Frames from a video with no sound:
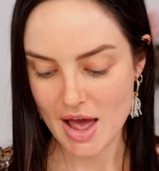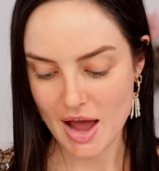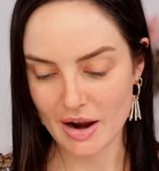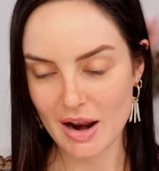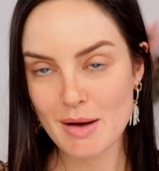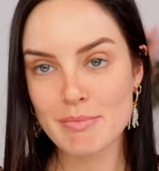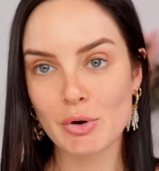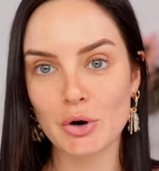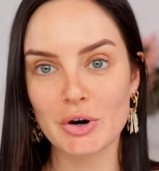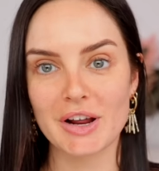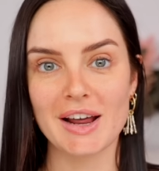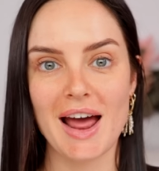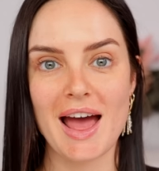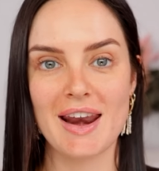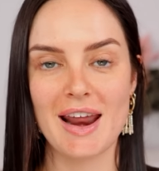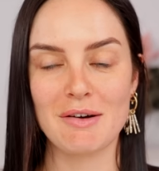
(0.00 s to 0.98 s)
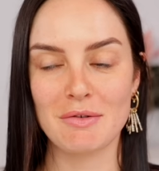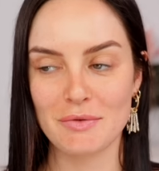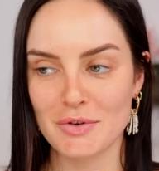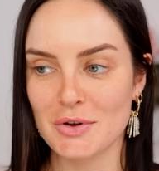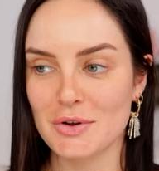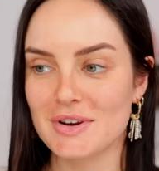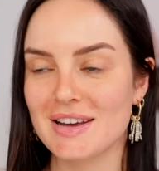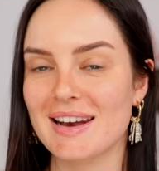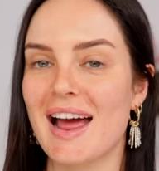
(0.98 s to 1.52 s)
And I bought it and I
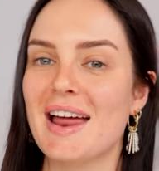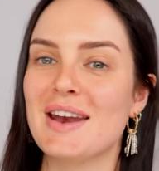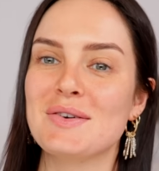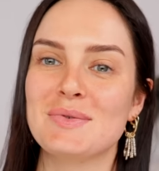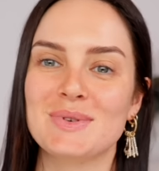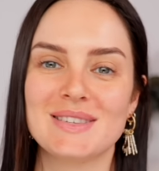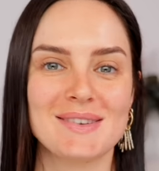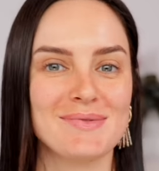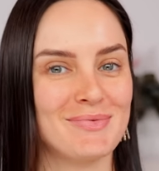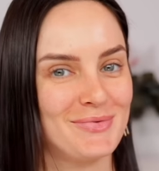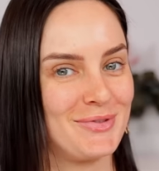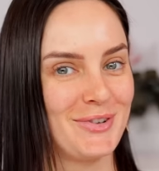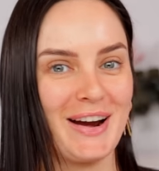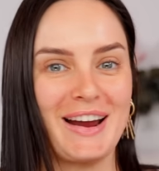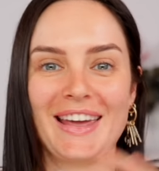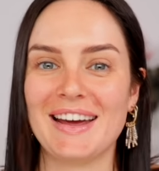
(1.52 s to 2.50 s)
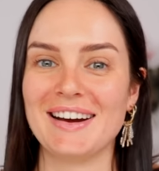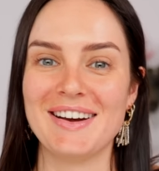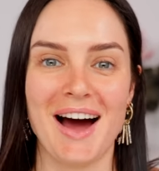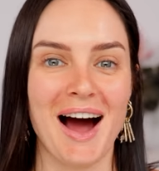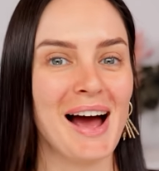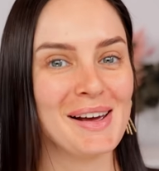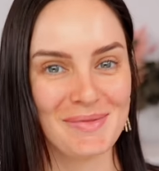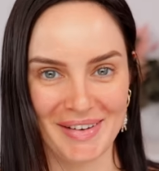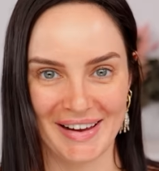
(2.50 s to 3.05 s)
reviewed it and it was a freaking
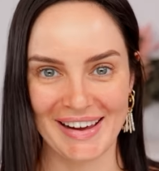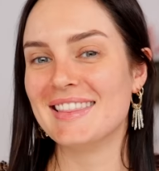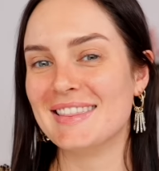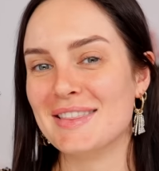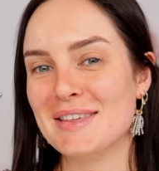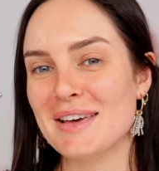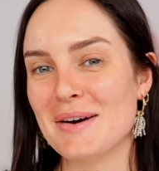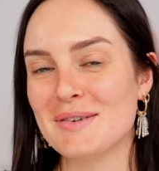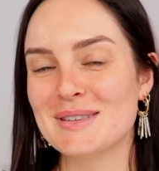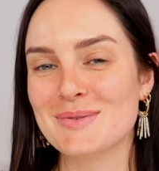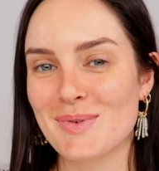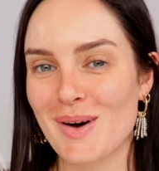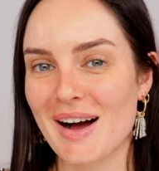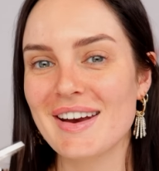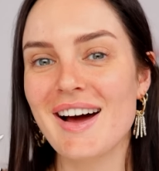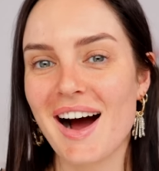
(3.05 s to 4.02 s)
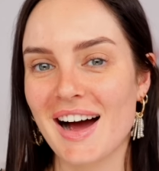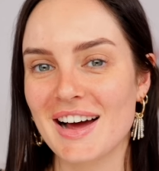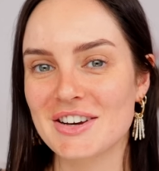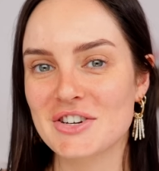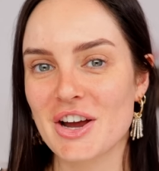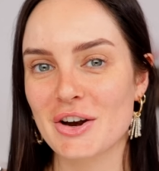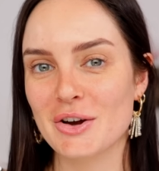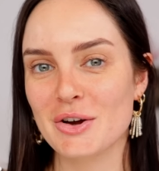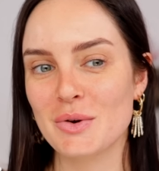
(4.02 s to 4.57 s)
nightmare. There was one
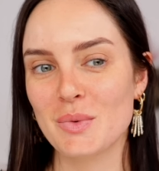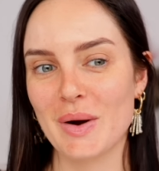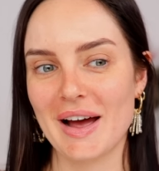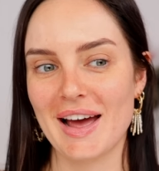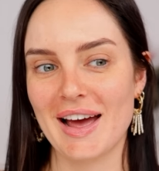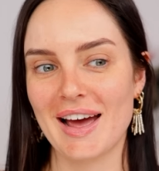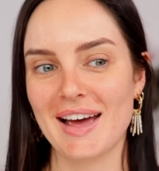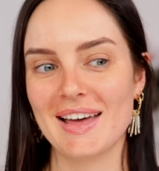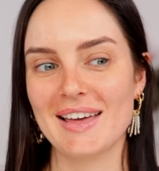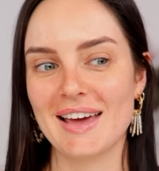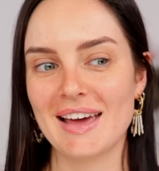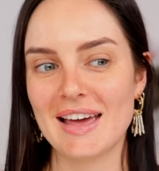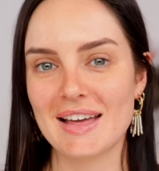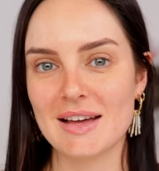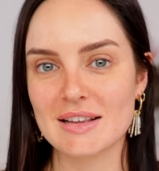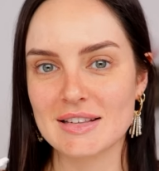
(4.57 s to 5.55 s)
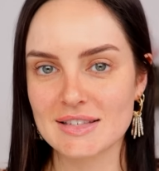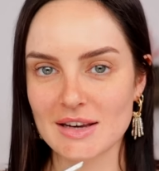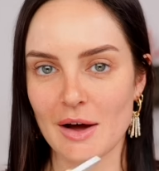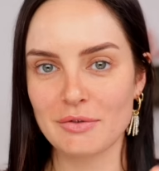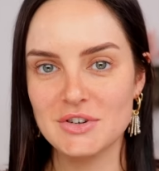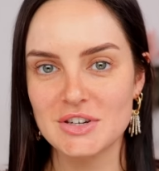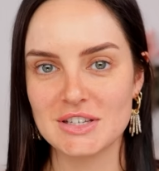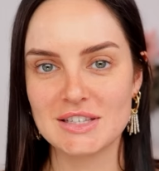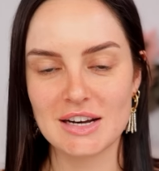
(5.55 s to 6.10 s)
eyeshadow where
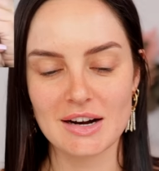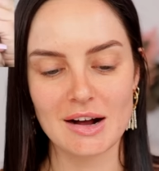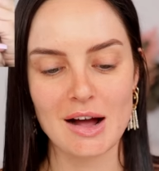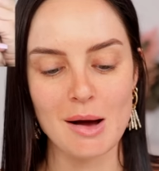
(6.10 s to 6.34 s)
stuff just didn't